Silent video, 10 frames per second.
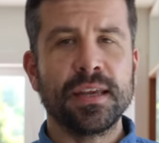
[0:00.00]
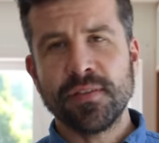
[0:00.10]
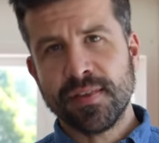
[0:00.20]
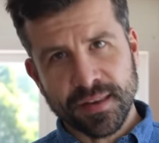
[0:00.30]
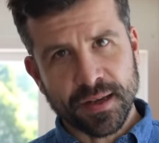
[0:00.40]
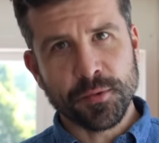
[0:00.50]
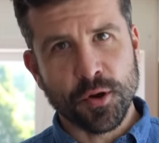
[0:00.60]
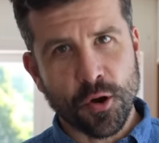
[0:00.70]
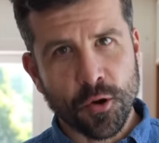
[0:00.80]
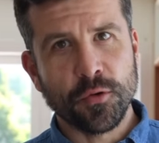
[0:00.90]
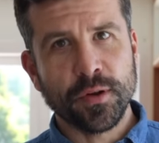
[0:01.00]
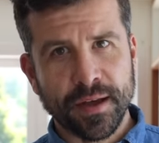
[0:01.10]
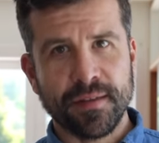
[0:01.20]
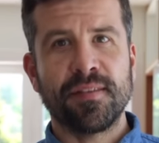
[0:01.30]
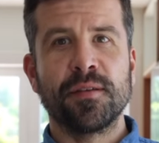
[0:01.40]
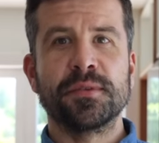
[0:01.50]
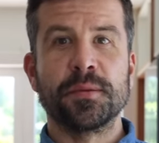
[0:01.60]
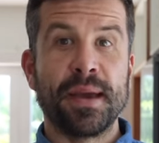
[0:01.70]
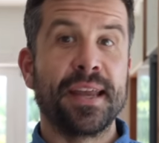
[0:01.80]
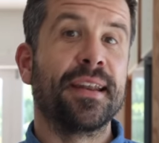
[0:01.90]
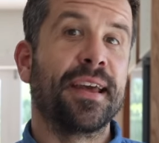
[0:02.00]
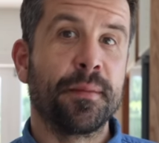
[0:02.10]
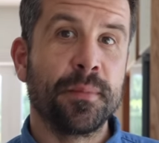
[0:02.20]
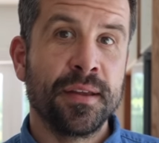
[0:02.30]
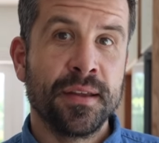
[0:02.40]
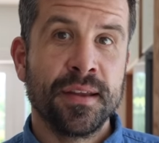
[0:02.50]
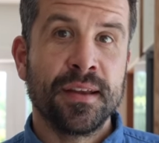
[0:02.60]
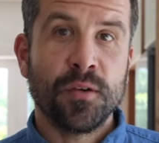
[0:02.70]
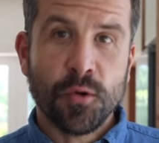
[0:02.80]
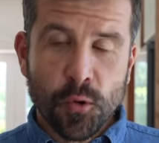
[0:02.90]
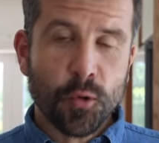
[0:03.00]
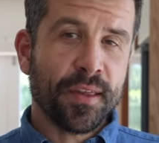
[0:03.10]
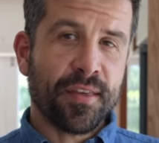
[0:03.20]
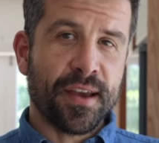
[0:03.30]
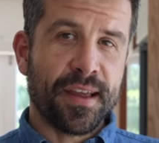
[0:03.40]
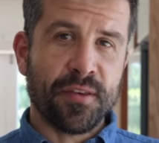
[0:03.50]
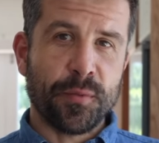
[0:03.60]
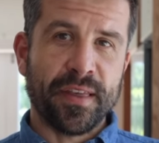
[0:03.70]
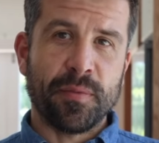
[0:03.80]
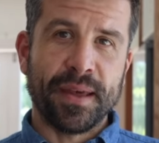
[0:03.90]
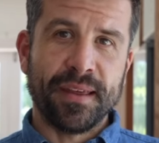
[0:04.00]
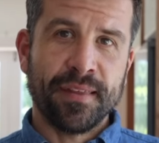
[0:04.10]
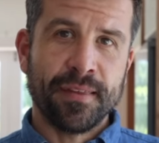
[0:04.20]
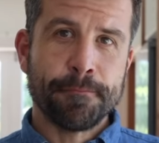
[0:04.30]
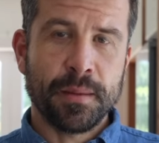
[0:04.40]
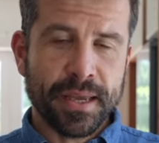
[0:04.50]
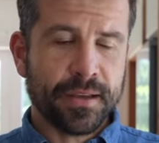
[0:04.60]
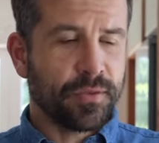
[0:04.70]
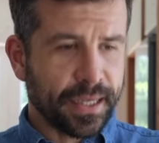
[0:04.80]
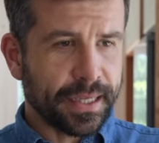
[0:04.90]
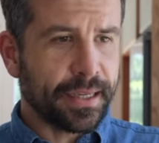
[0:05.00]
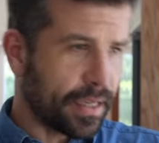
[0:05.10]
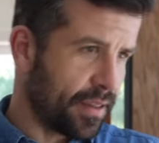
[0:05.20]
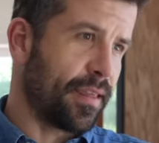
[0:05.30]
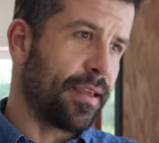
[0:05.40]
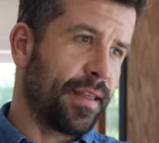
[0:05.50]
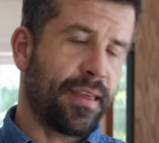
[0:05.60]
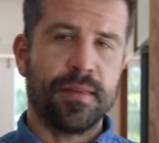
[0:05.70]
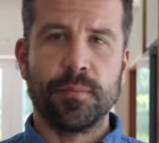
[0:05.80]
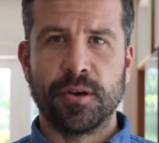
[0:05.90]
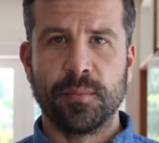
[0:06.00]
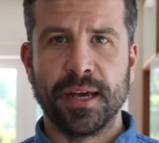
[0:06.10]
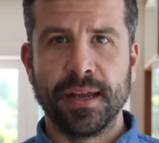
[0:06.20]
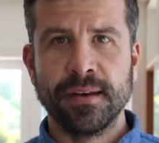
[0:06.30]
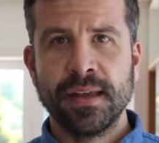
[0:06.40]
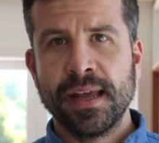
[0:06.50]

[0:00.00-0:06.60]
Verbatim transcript: even set up your own custom domain name all inside Squarespace. They make it really easy, that's the bottom line.